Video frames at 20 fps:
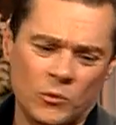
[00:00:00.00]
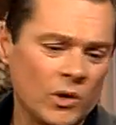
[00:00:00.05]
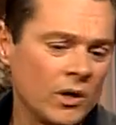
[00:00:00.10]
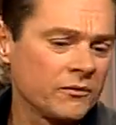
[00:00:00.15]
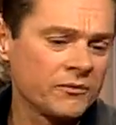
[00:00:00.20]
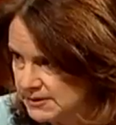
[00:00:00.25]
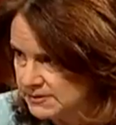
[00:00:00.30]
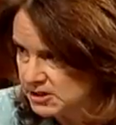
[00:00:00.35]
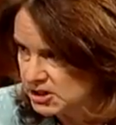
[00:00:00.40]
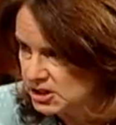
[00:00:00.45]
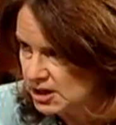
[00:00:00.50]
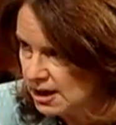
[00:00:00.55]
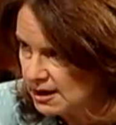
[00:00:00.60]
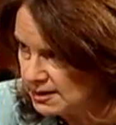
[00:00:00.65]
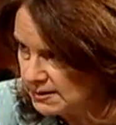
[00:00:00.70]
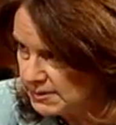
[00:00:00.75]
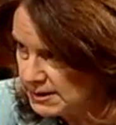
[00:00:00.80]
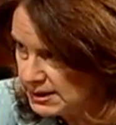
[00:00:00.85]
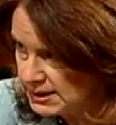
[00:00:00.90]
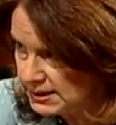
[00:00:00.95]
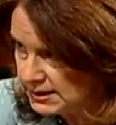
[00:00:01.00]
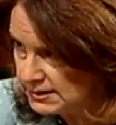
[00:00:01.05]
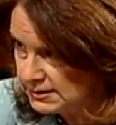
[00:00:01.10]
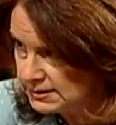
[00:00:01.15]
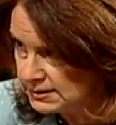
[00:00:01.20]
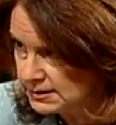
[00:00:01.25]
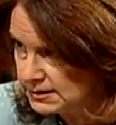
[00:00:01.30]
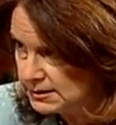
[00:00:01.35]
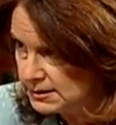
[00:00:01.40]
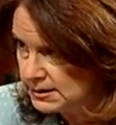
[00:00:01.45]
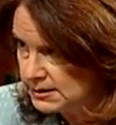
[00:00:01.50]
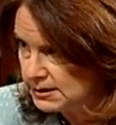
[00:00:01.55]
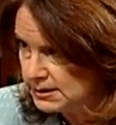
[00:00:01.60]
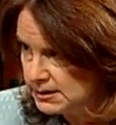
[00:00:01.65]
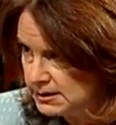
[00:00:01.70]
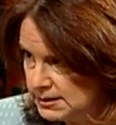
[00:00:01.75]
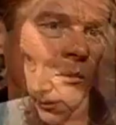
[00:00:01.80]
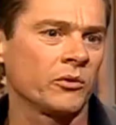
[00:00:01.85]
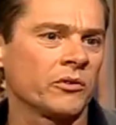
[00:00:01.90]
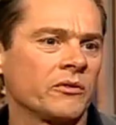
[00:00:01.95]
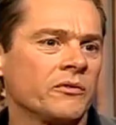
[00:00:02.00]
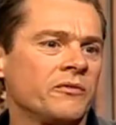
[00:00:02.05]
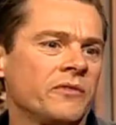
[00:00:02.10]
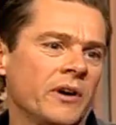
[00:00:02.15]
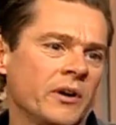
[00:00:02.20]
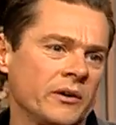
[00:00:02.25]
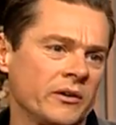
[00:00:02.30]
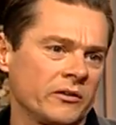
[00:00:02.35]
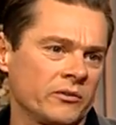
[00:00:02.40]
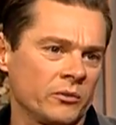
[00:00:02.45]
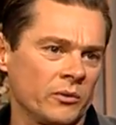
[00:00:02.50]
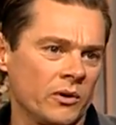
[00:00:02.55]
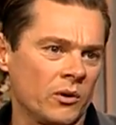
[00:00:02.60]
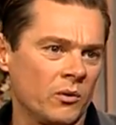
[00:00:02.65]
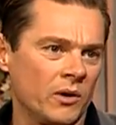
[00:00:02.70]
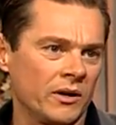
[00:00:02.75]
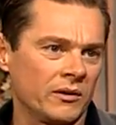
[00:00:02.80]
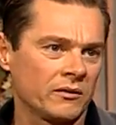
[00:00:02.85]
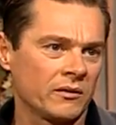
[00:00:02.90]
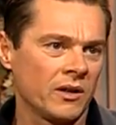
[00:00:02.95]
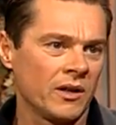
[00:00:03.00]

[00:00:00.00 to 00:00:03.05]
well, for example, the letter that was sent, it was a fairness request.